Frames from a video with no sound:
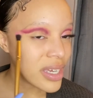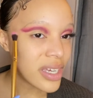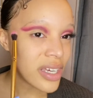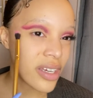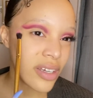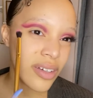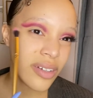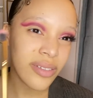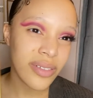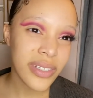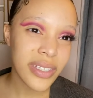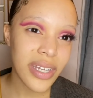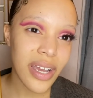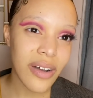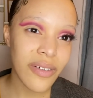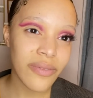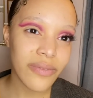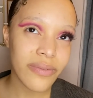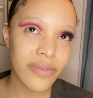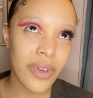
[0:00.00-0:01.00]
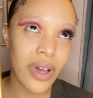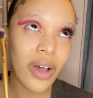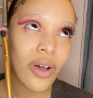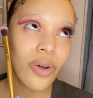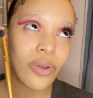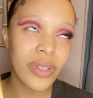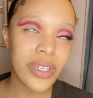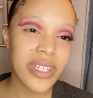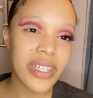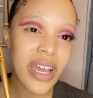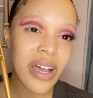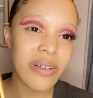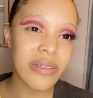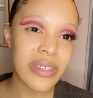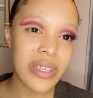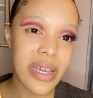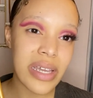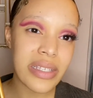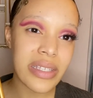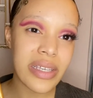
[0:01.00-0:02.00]
Only
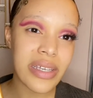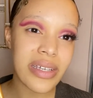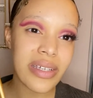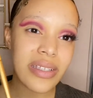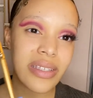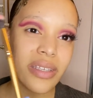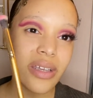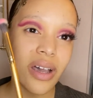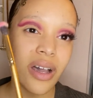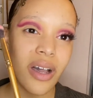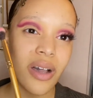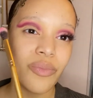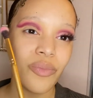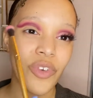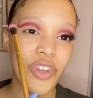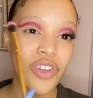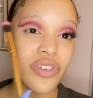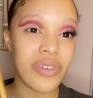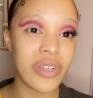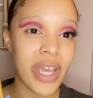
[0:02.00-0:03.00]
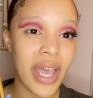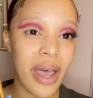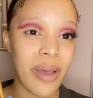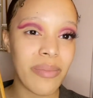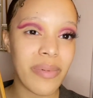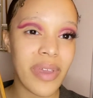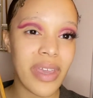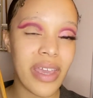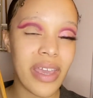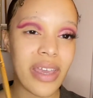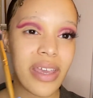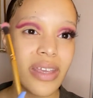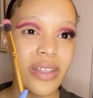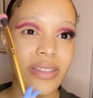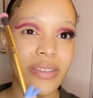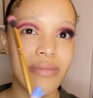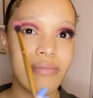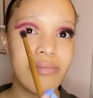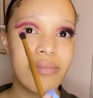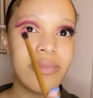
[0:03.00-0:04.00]
downsides is when you're tapping, it
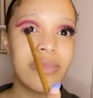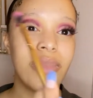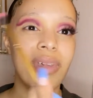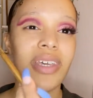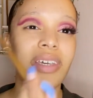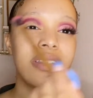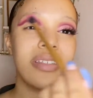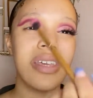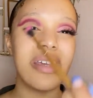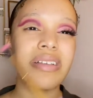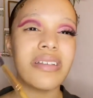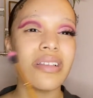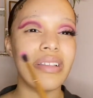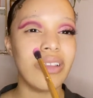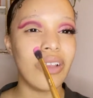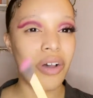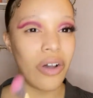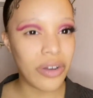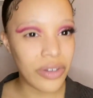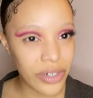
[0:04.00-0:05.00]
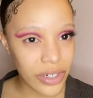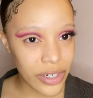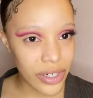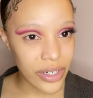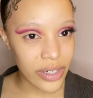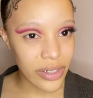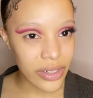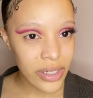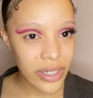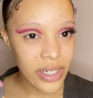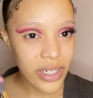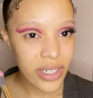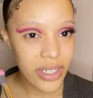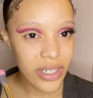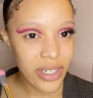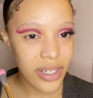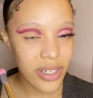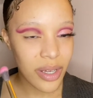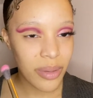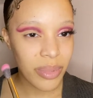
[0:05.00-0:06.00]
takes longer
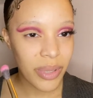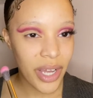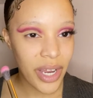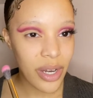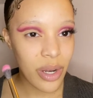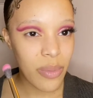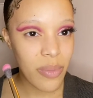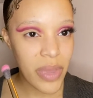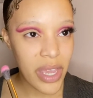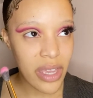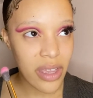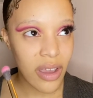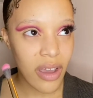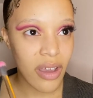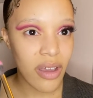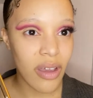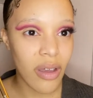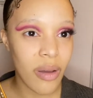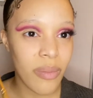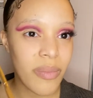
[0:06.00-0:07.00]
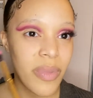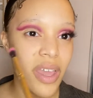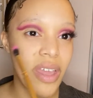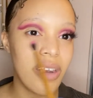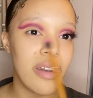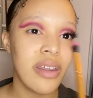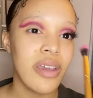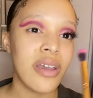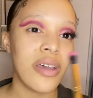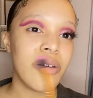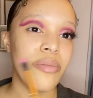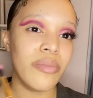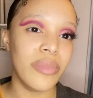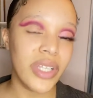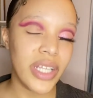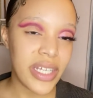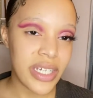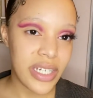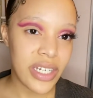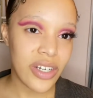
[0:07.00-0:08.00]
to apply your makeup and
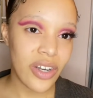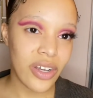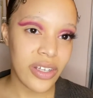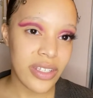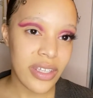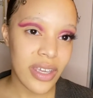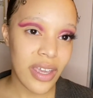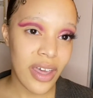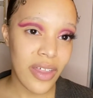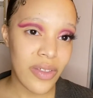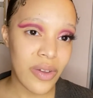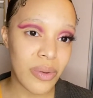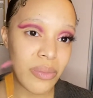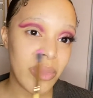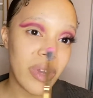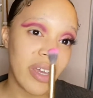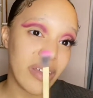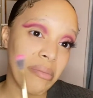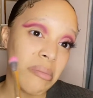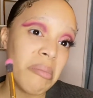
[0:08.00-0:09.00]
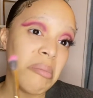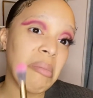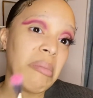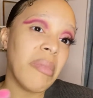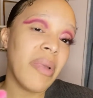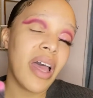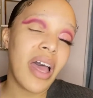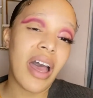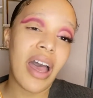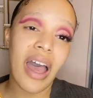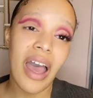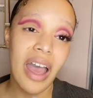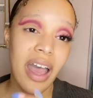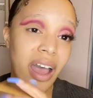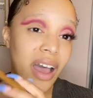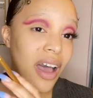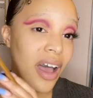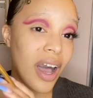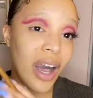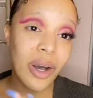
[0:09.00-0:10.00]
blend it all together, but
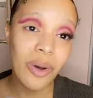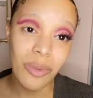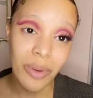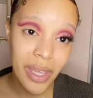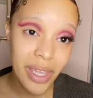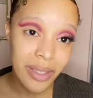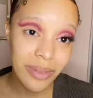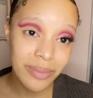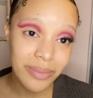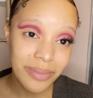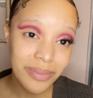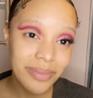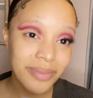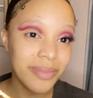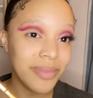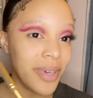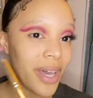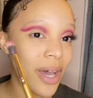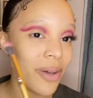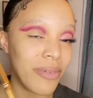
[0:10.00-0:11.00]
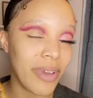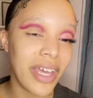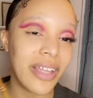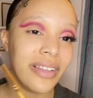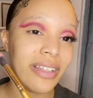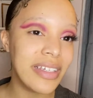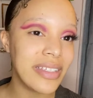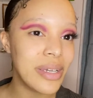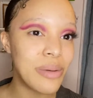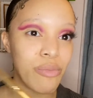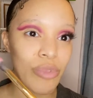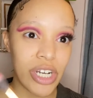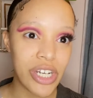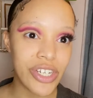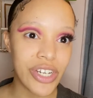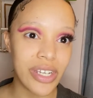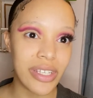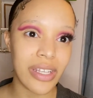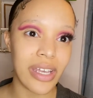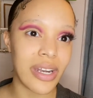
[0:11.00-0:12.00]
I'll wait. Unless I'm
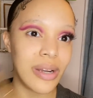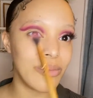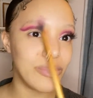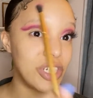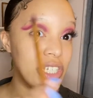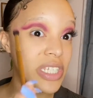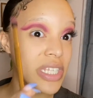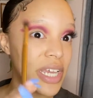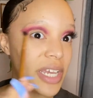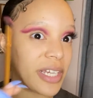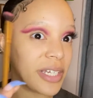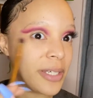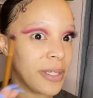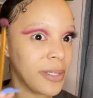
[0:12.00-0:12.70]
rushing, then I'm just like,